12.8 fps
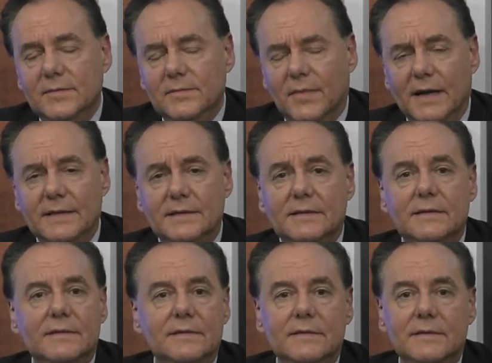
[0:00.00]
But
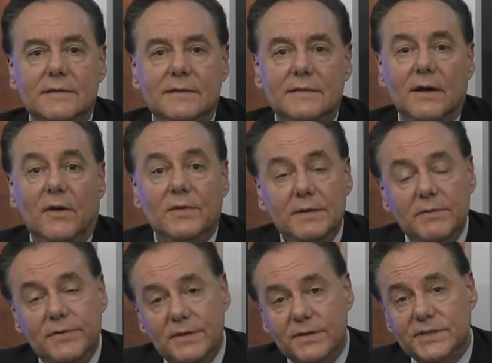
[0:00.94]
only
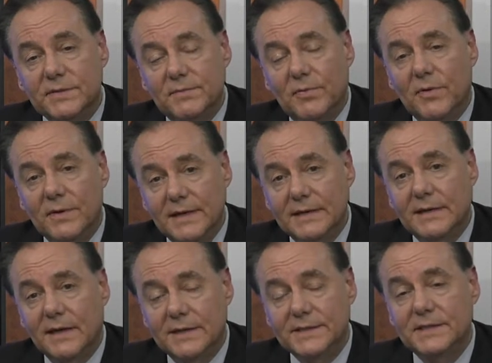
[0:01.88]
with your support and
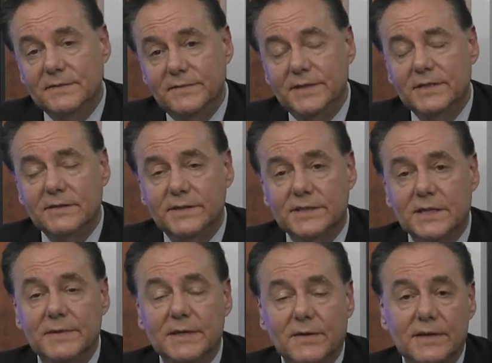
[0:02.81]
constant vigilance
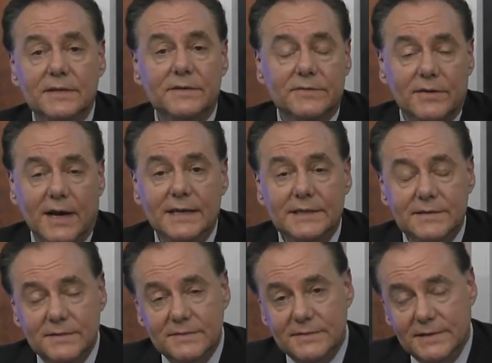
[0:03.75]
are we going to try
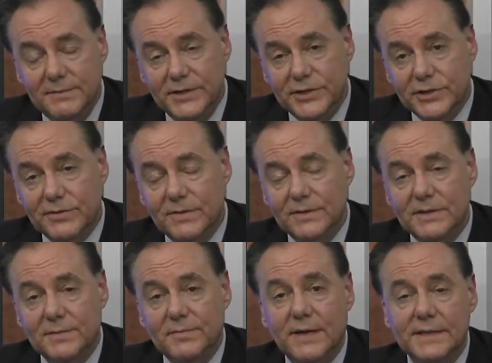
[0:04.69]
to ensure
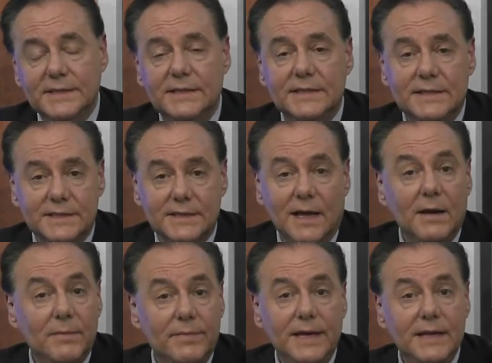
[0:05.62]
that the president does not
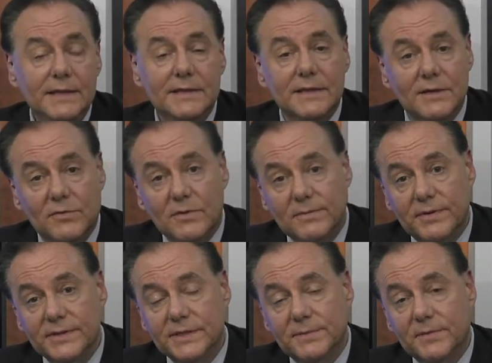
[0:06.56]
abandon the core
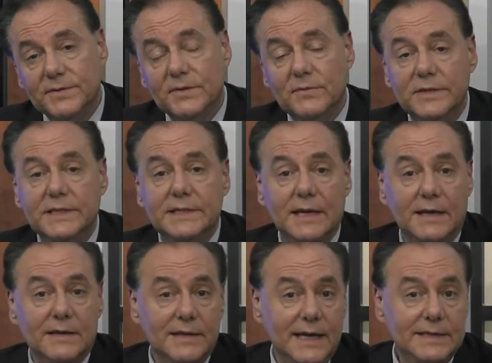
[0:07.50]
principles on which he
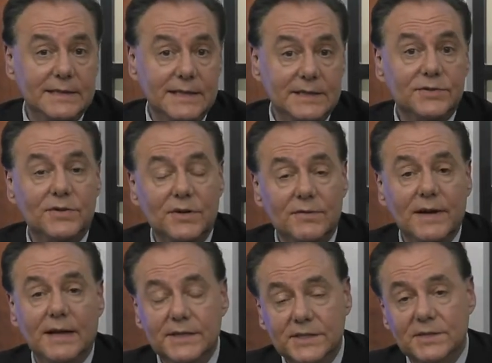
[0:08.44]
got elected and turn
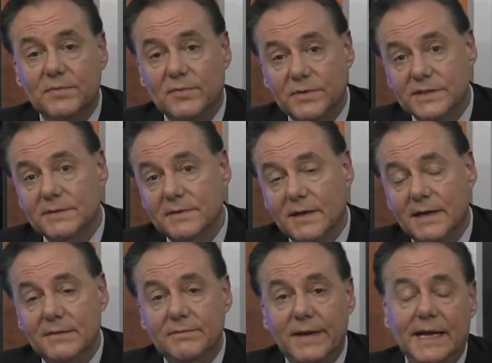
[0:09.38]
around and support some
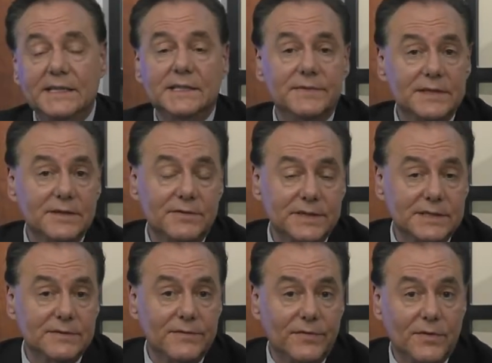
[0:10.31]
kind of massive
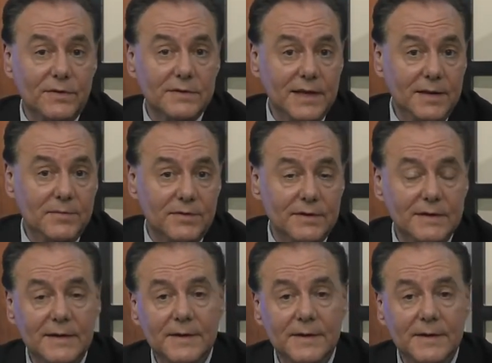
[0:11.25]
increase in foreign labor